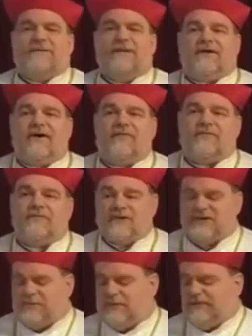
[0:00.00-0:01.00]
because when
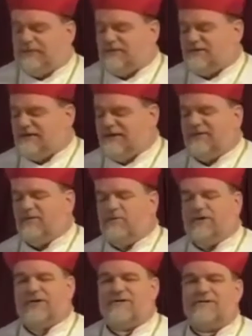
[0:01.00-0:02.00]
Bishop Webster said the
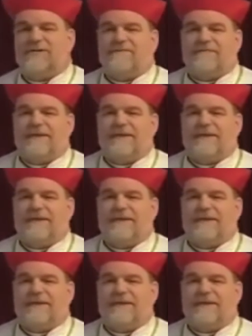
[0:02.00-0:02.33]
words